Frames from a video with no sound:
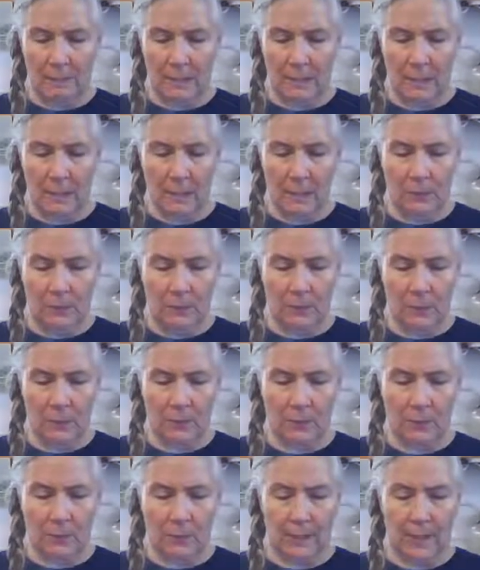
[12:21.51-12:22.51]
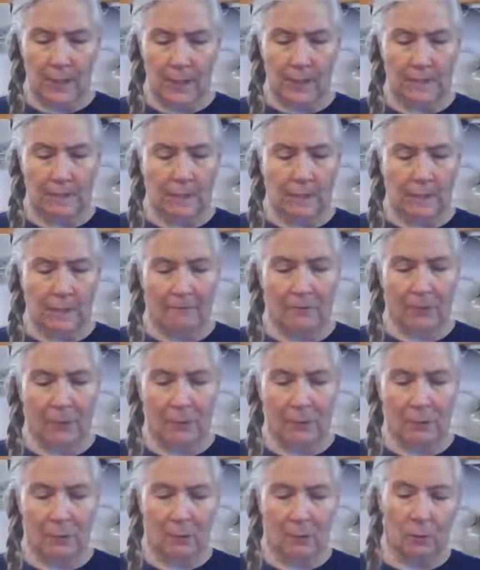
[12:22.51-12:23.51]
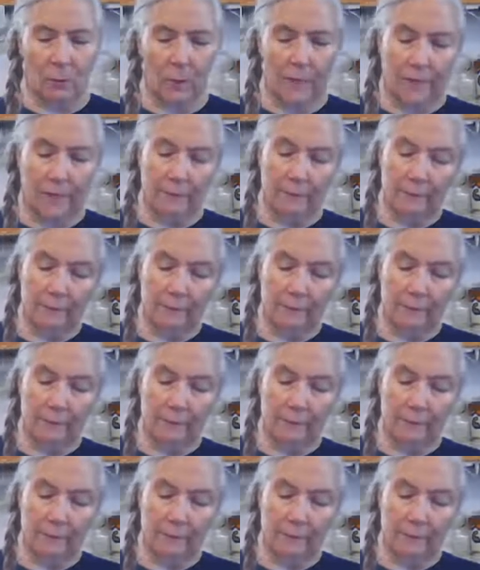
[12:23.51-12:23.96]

bring you closer to God, not farther away.